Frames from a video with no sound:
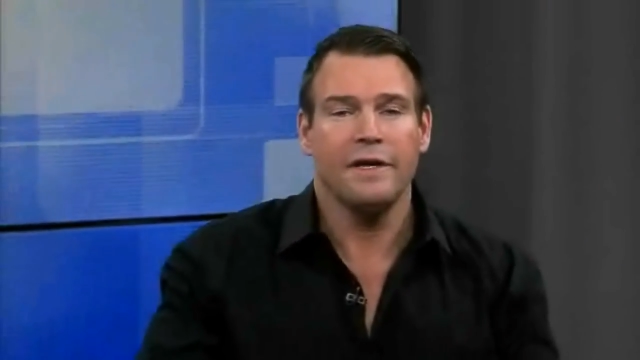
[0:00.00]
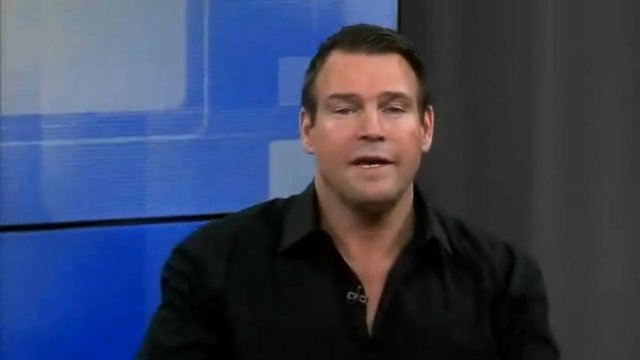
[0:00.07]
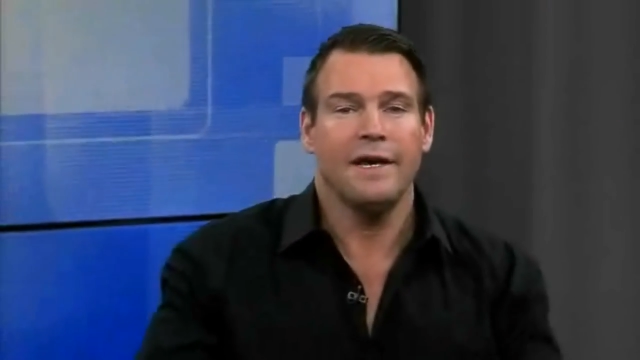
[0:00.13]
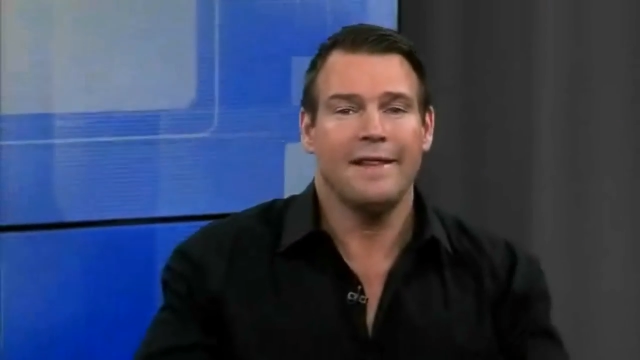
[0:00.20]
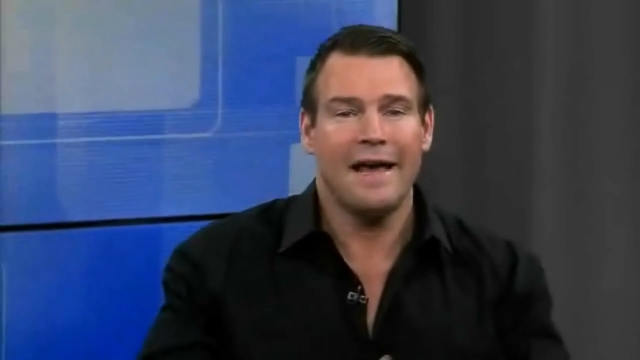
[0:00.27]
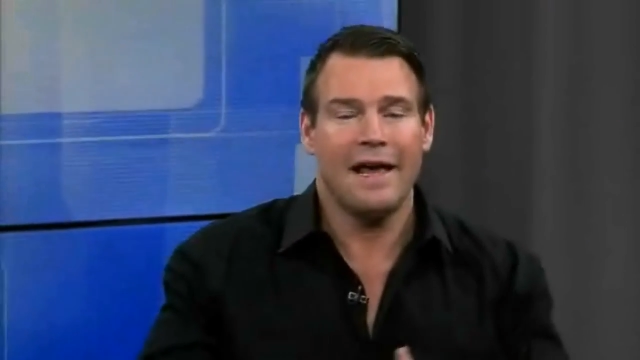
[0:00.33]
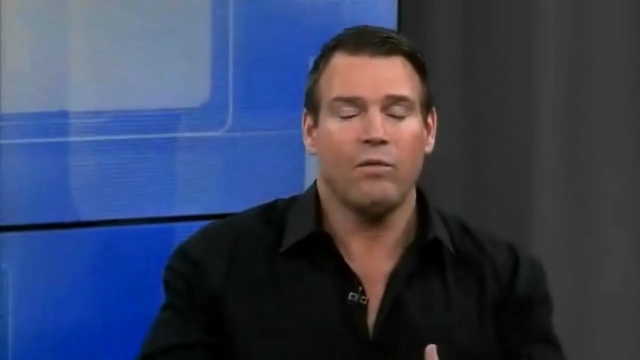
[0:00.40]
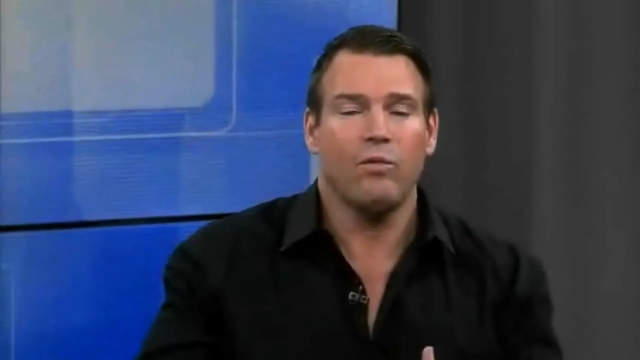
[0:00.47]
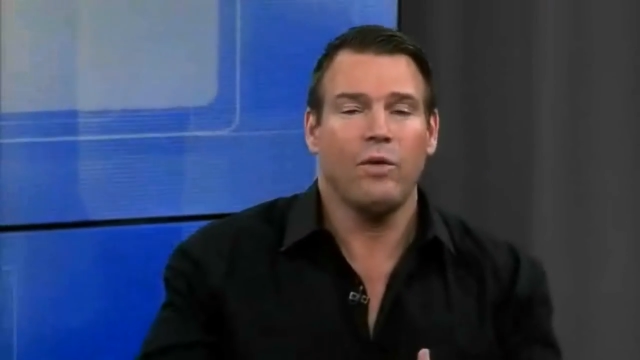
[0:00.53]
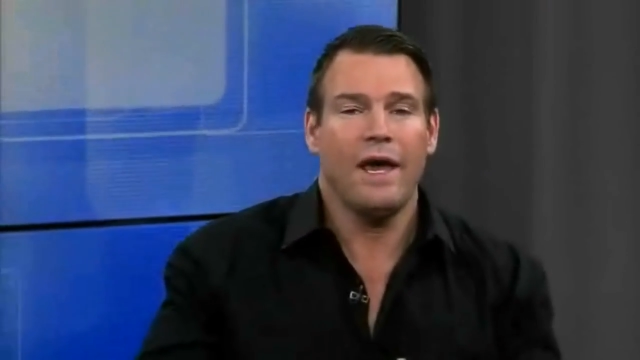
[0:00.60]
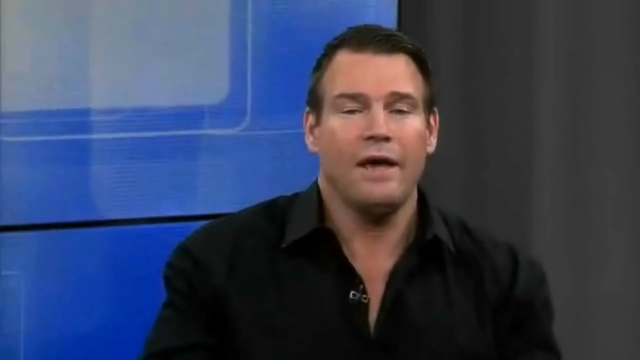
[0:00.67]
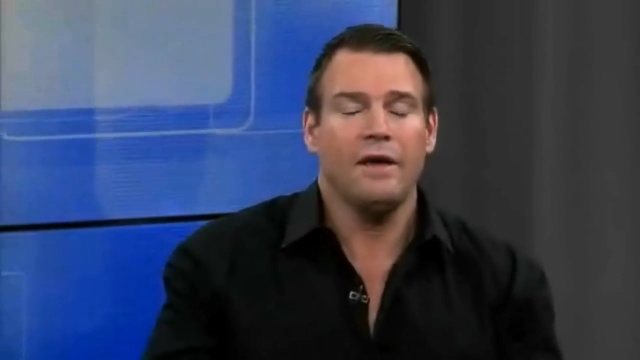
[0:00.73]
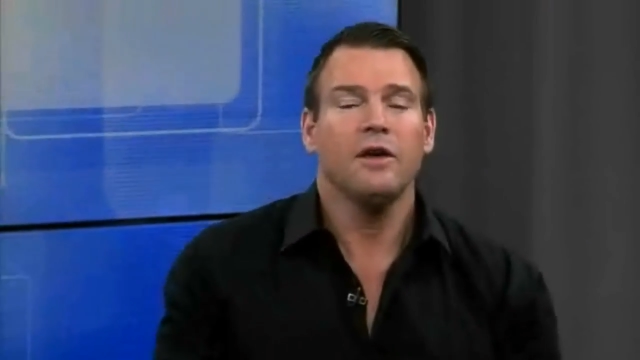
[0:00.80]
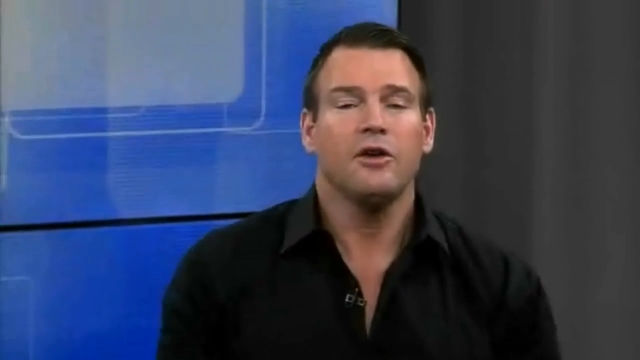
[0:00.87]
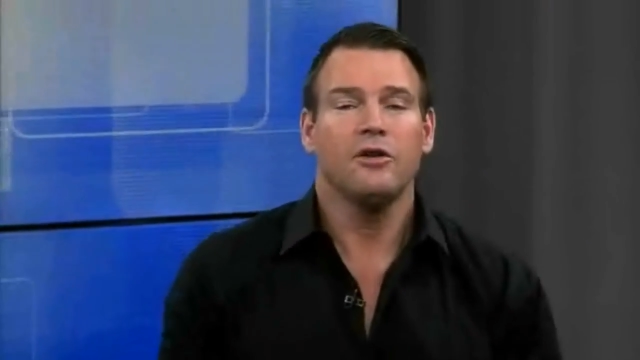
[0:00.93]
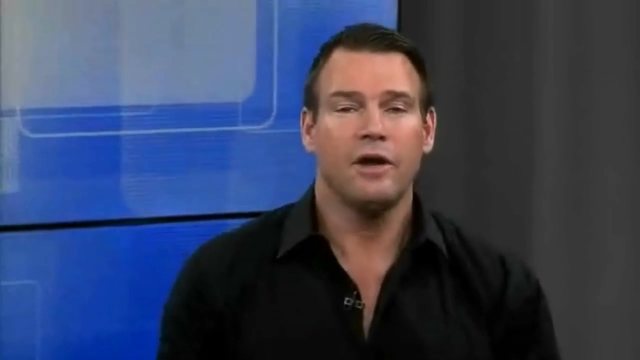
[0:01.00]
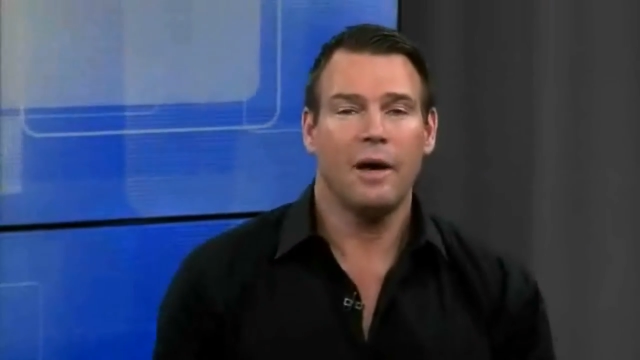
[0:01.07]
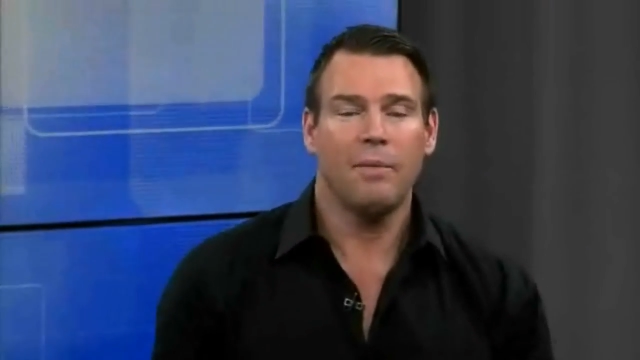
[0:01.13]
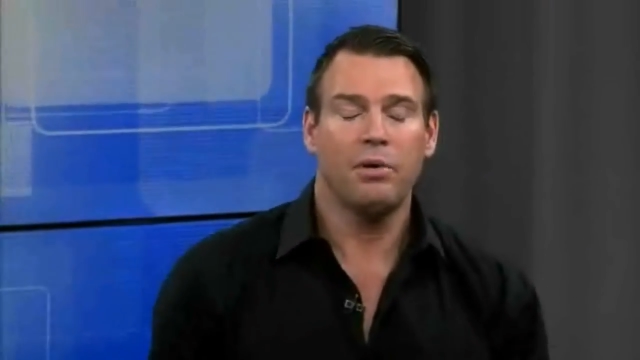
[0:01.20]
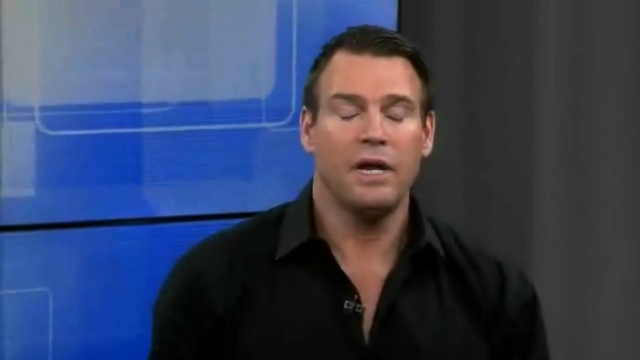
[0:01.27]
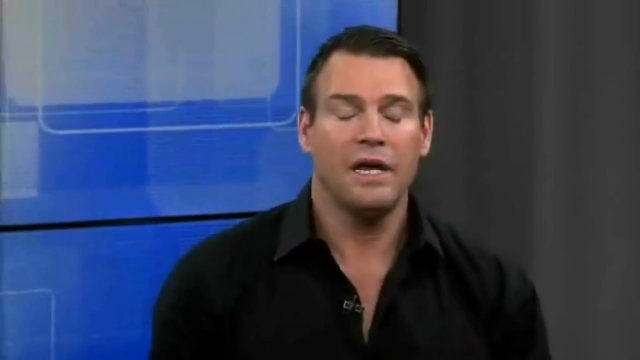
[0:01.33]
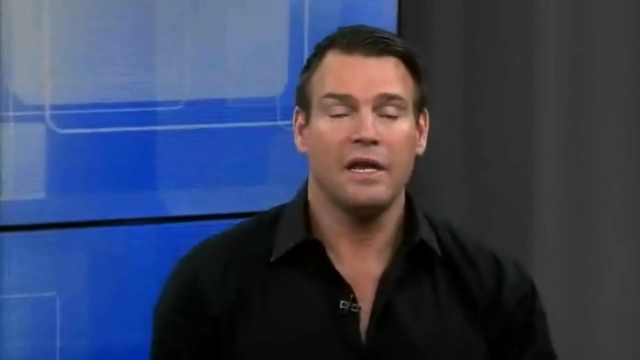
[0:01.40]
and that way you're
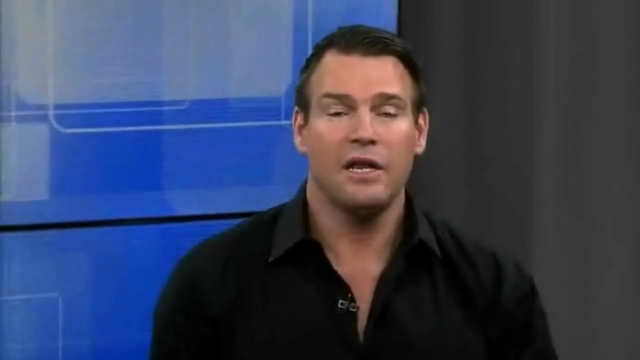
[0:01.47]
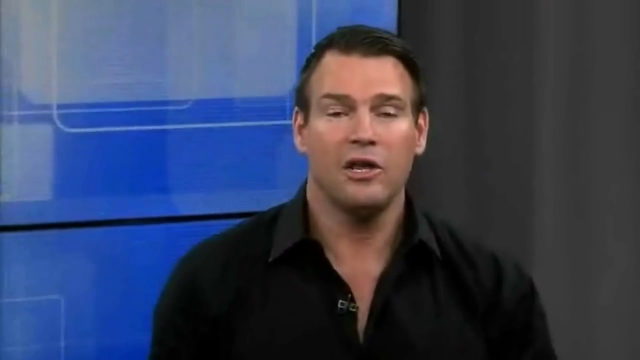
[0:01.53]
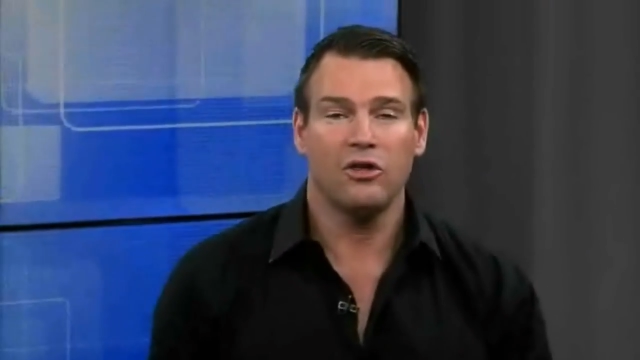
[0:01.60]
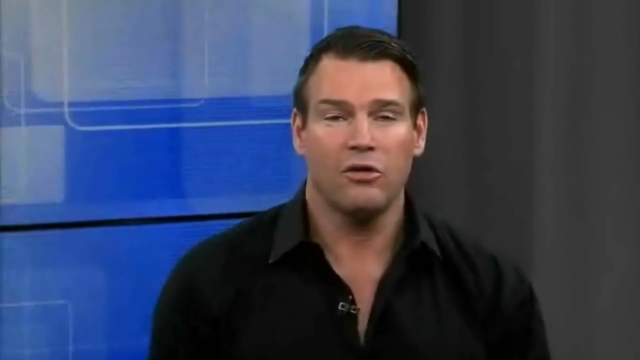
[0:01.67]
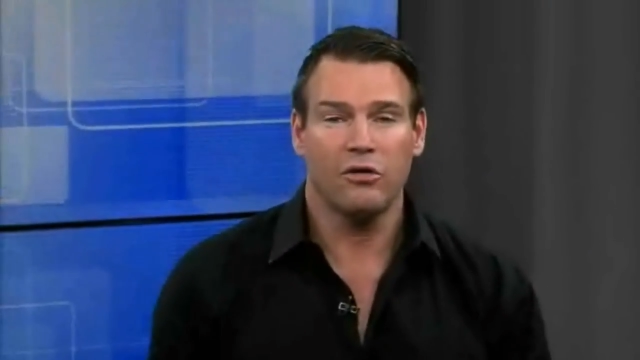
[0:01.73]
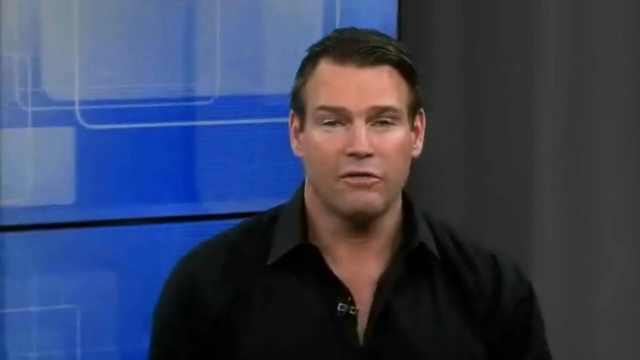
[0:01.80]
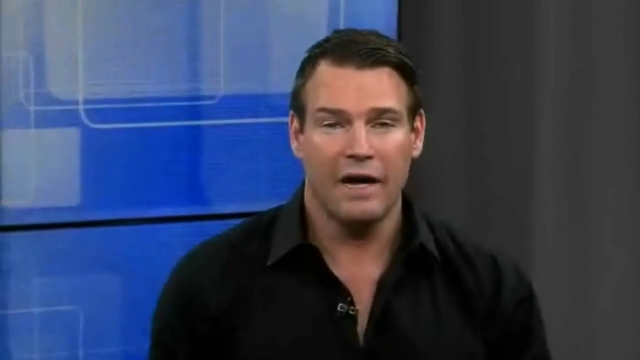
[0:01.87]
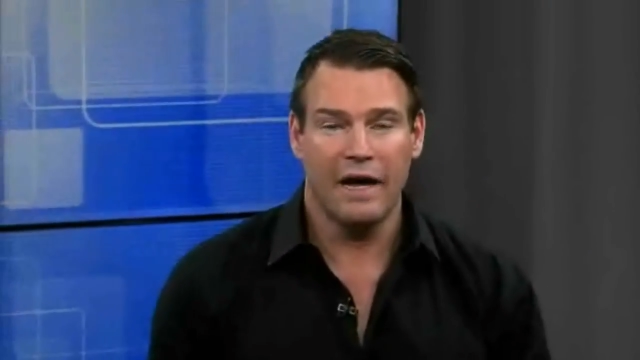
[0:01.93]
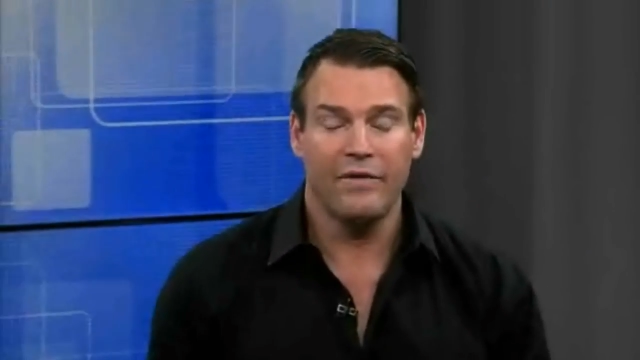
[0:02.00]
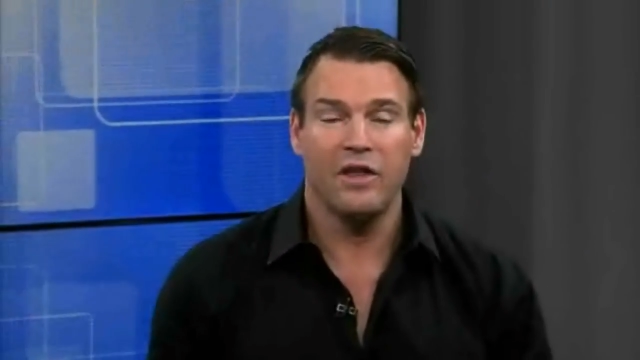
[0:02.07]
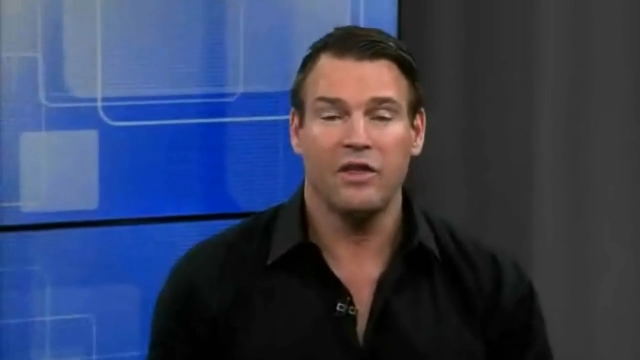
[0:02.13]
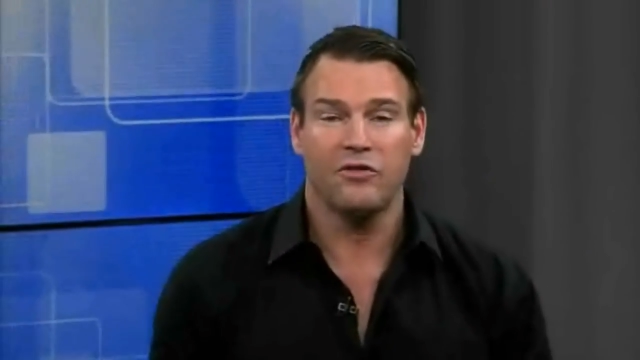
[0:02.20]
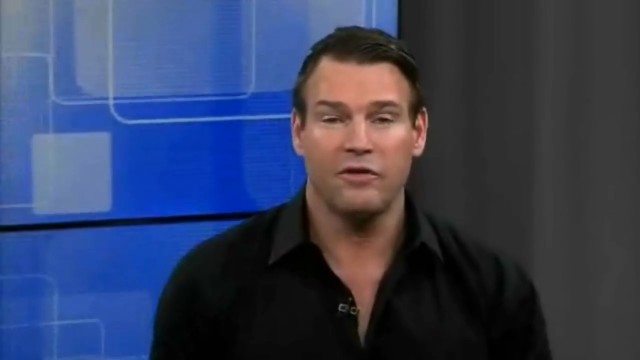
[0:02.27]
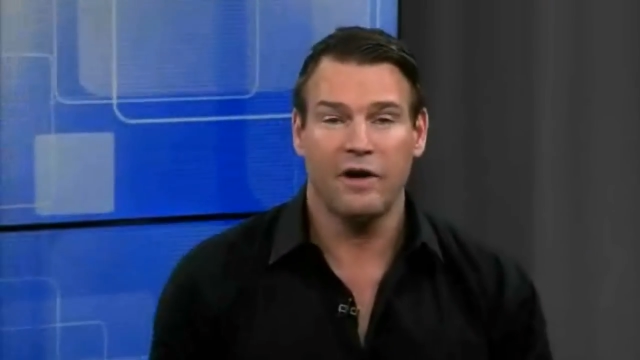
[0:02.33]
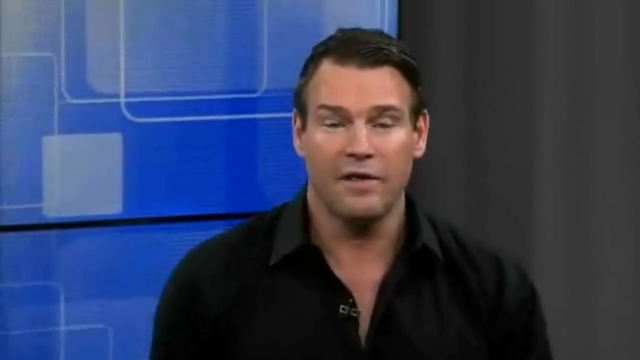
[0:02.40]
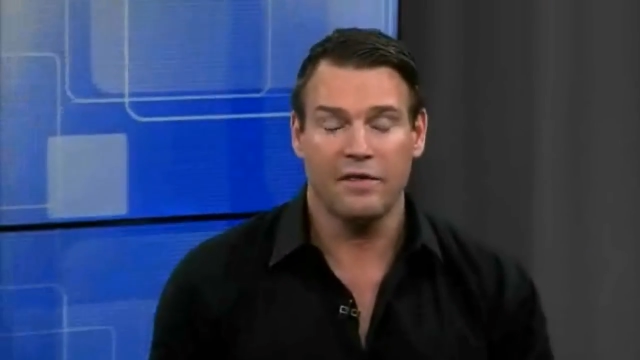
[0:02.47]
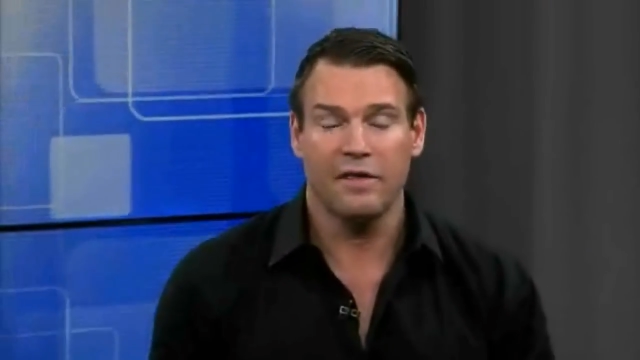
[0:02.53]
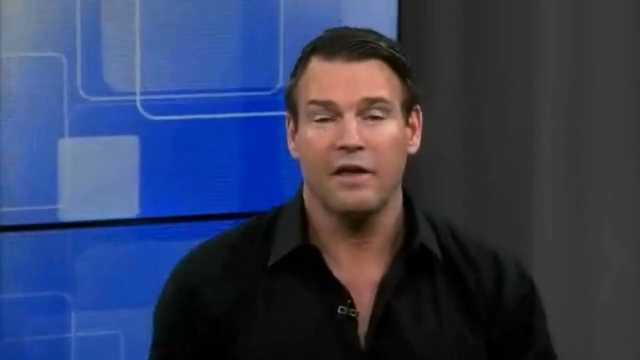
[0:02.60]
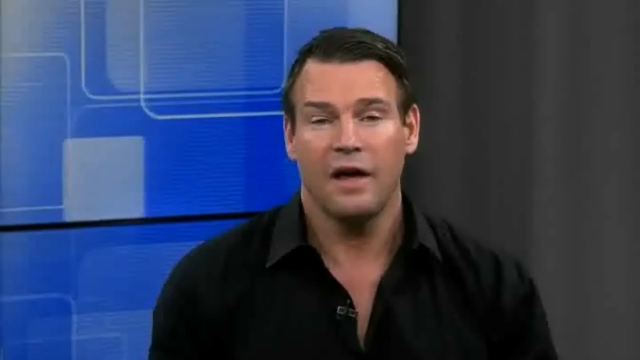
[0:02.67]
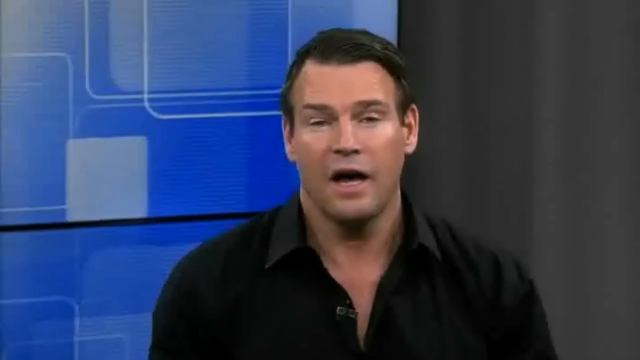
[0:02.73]
not putting additional gravity and stress